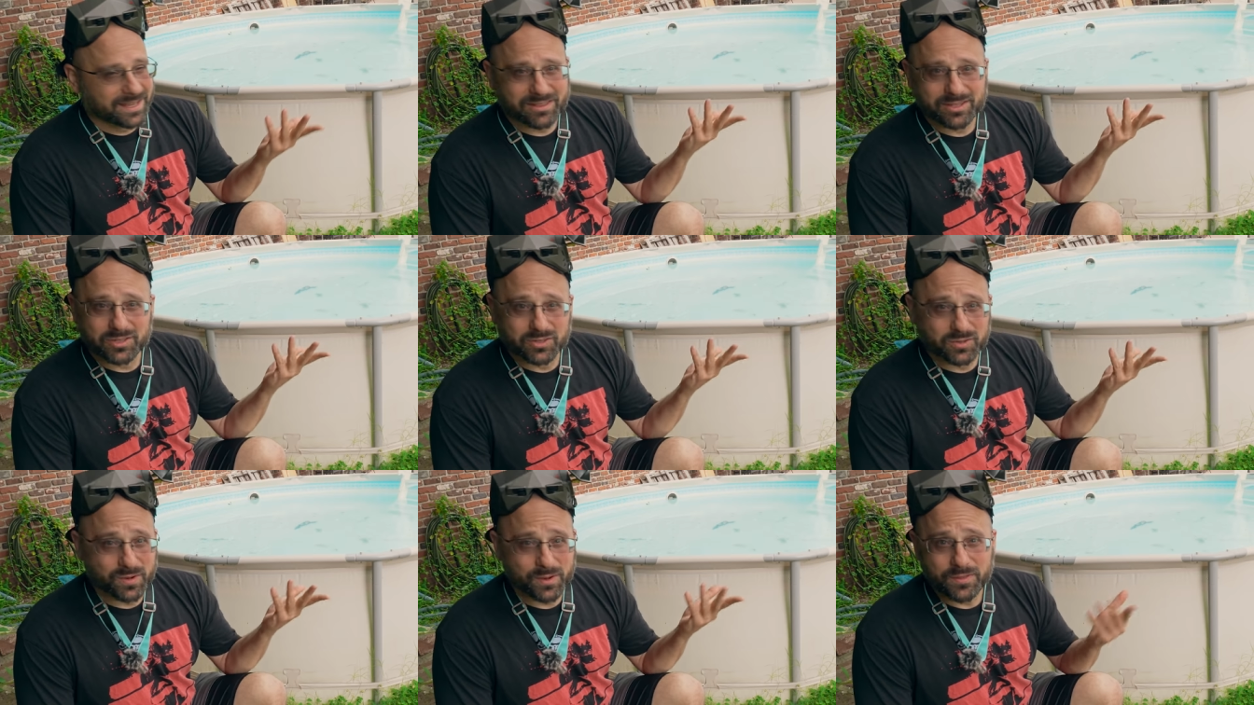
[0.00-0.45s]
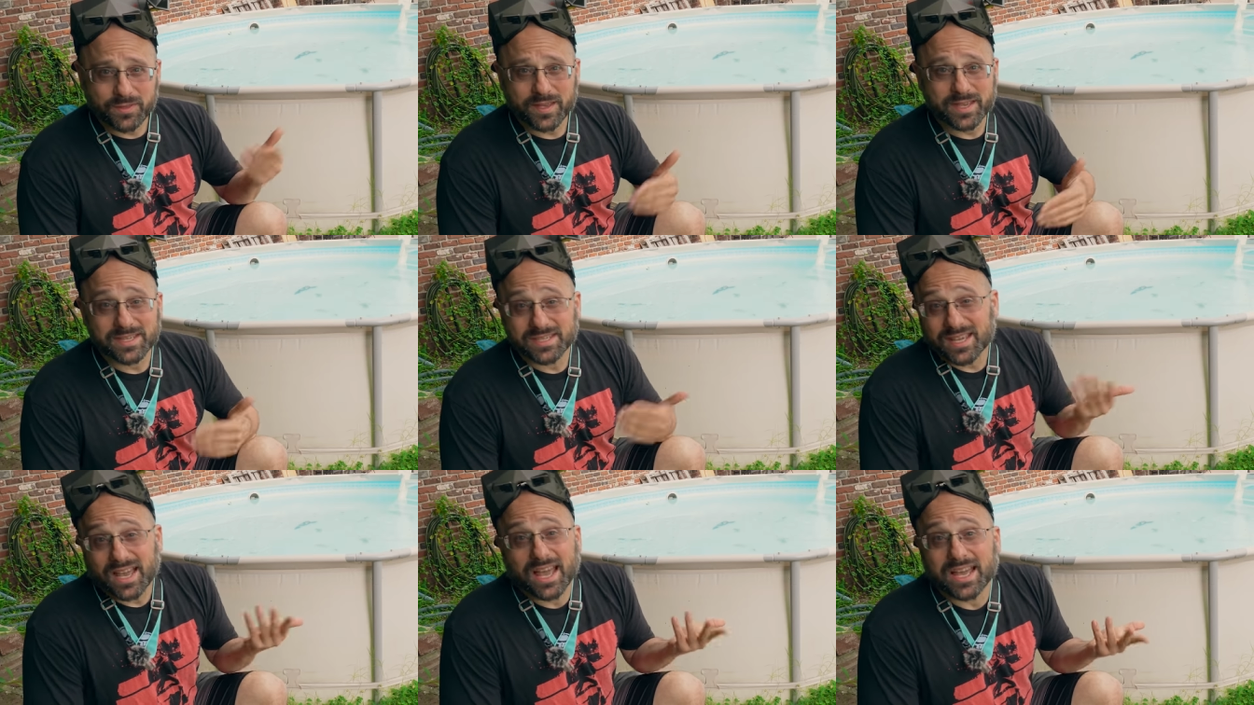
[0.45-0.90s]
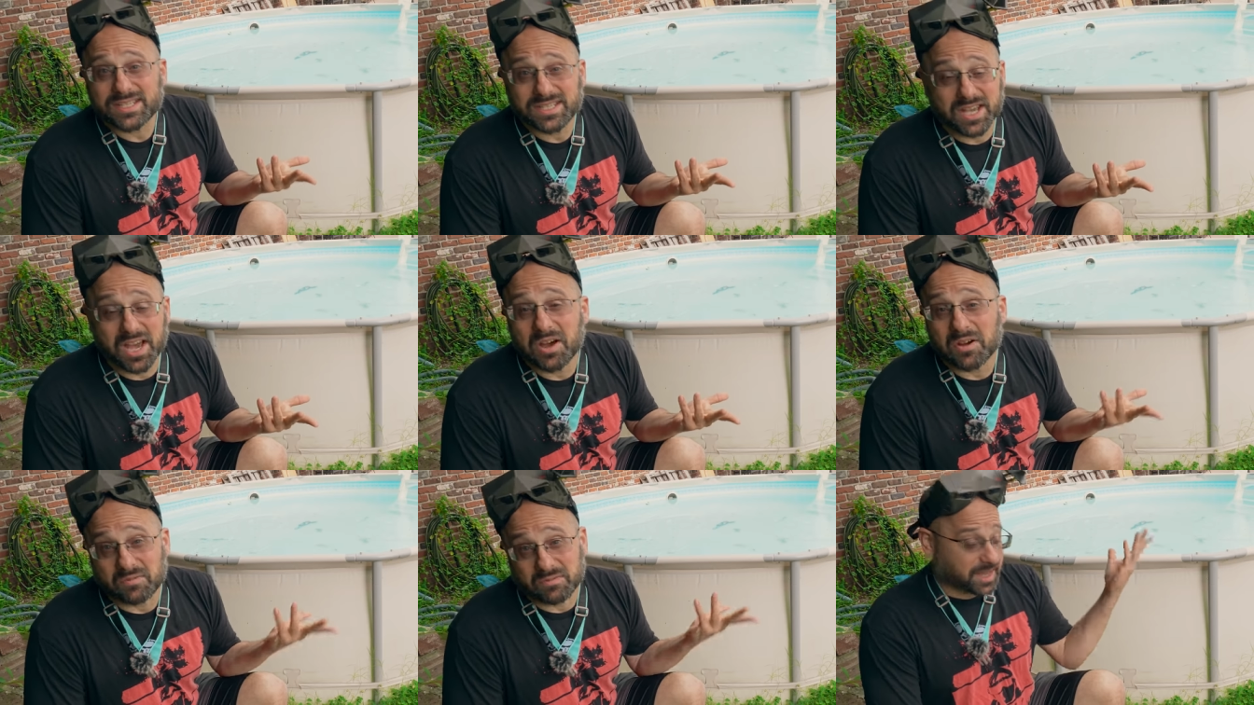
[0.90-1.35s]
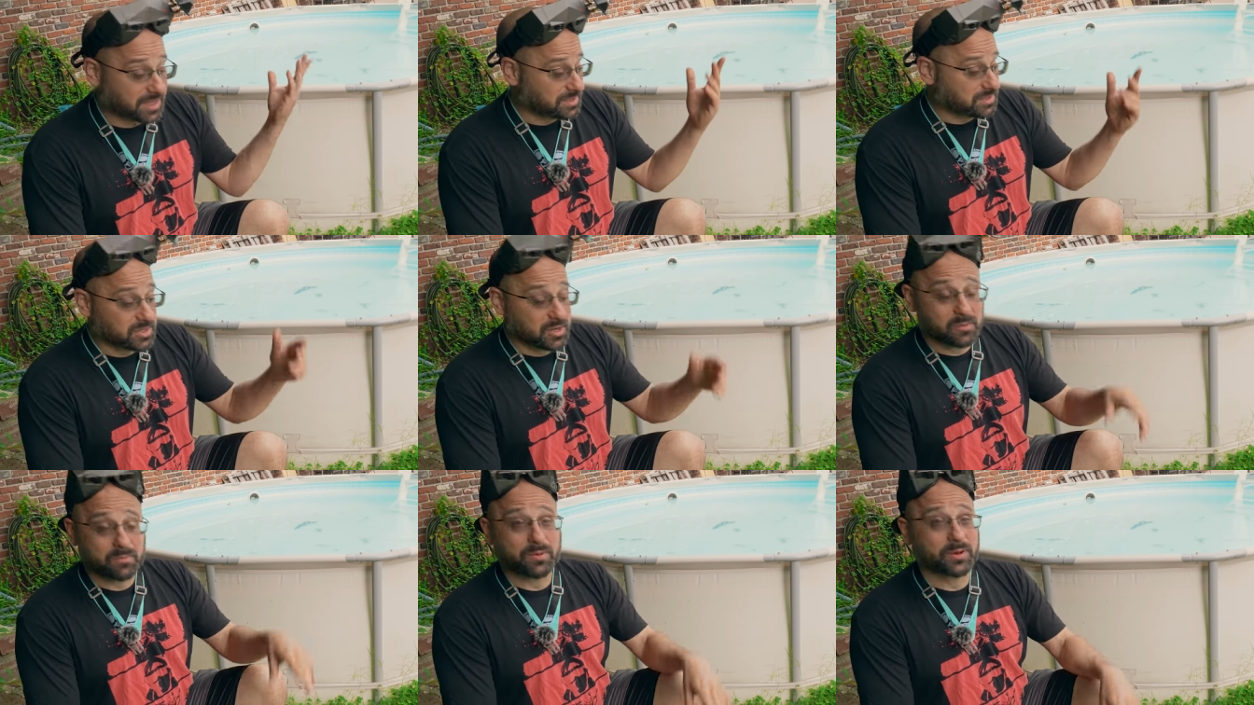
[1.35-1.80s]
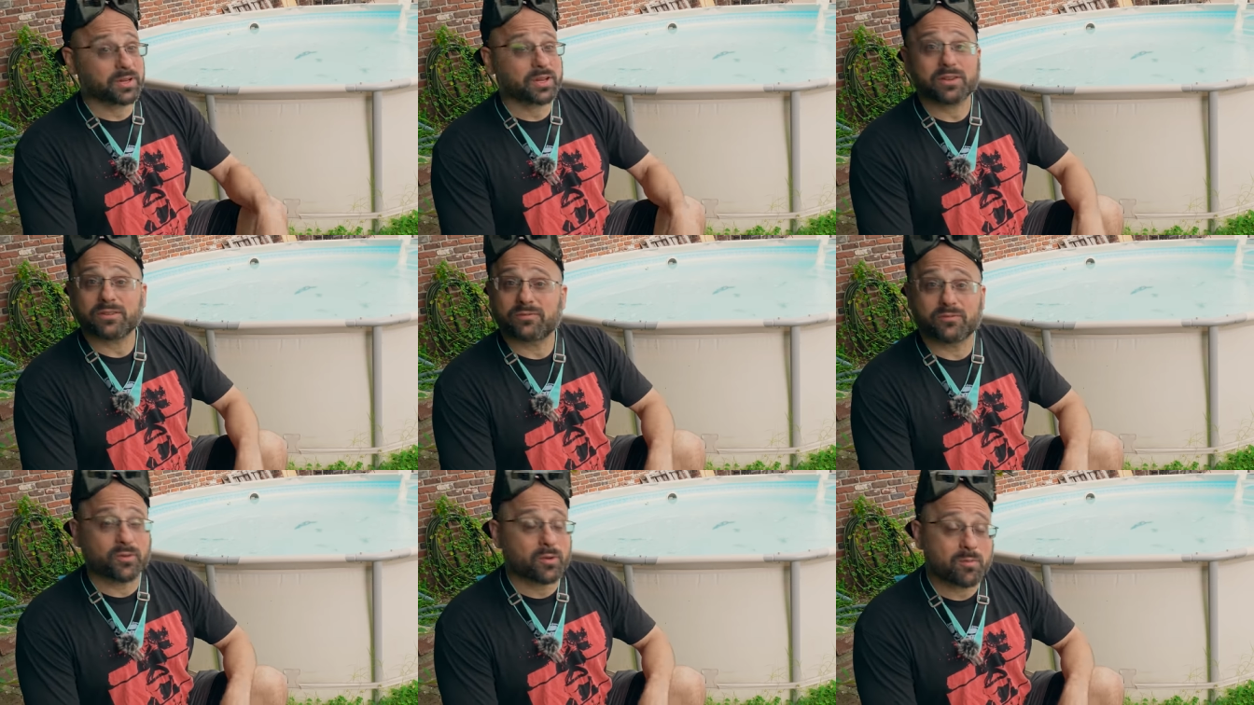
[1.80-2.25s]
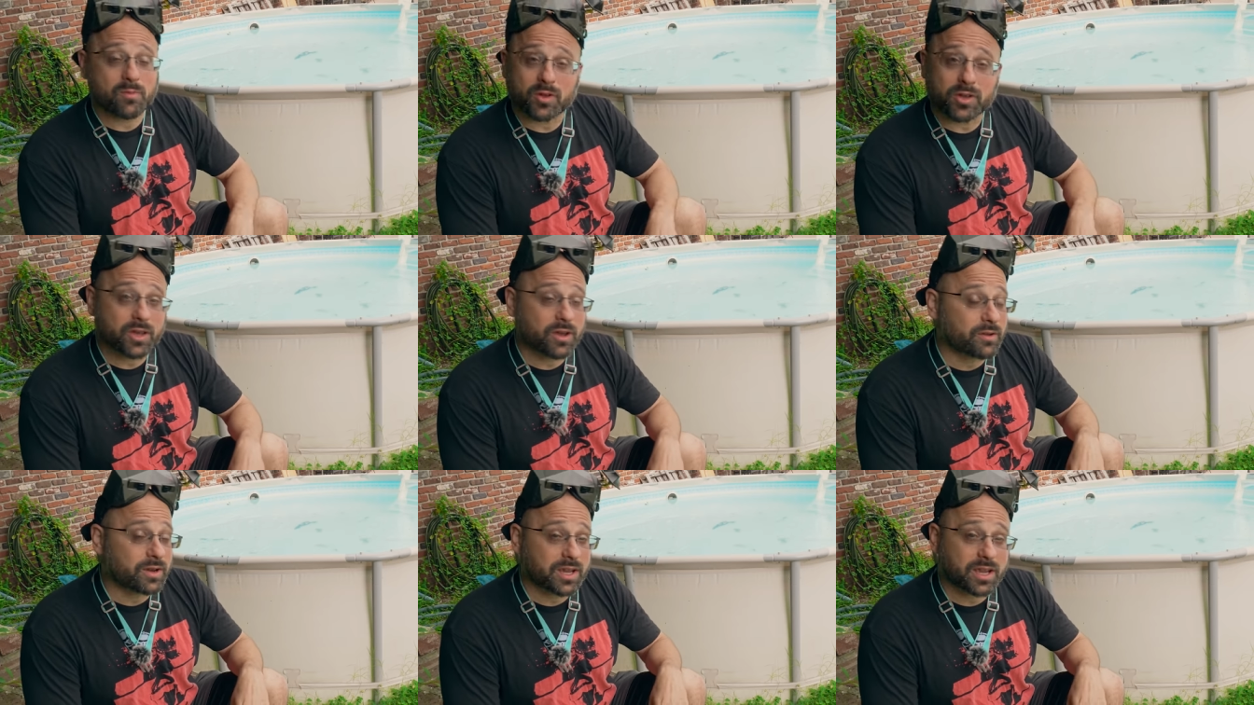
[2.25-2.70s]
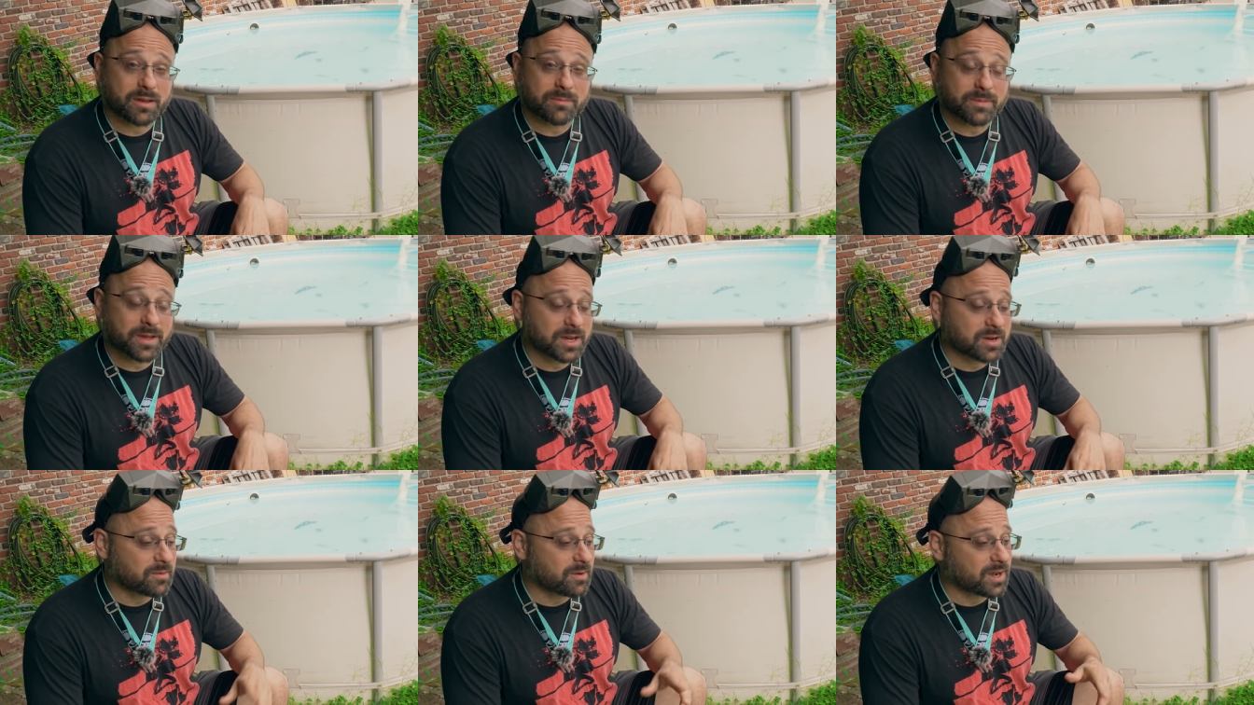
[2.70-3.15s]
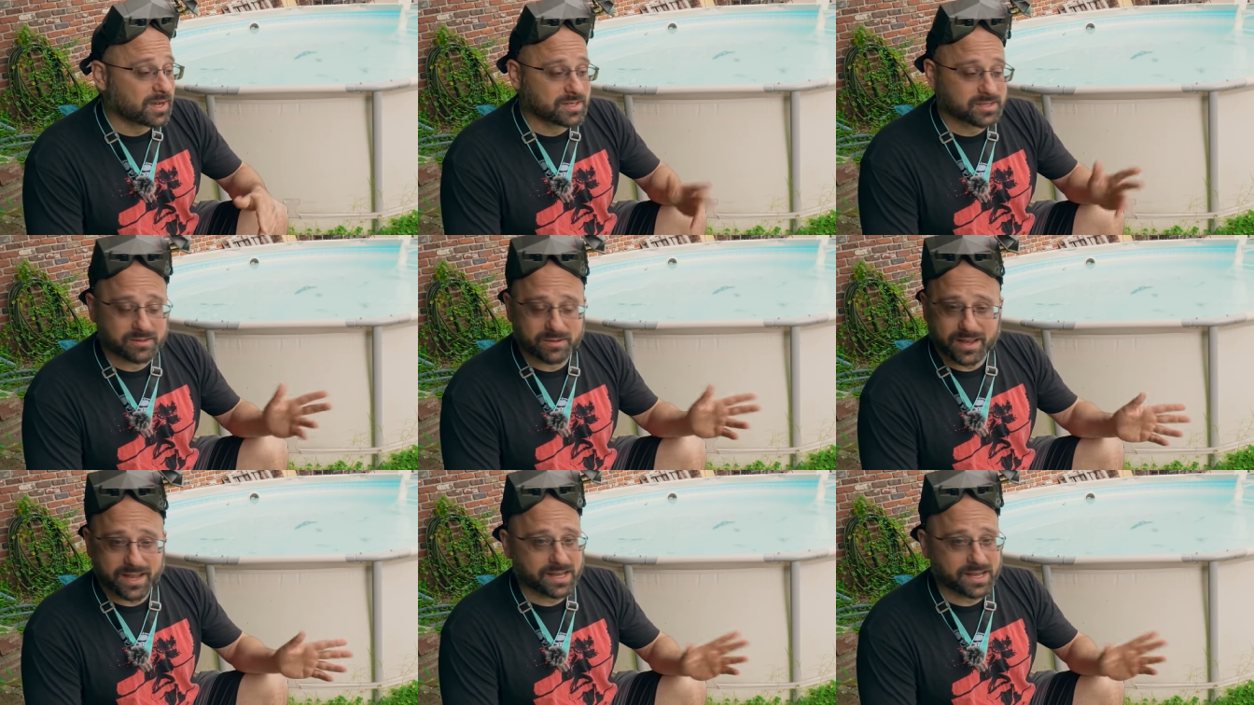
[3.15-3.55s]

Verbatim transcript: And the truth is, I don't. I don't put conformal coating on my quads or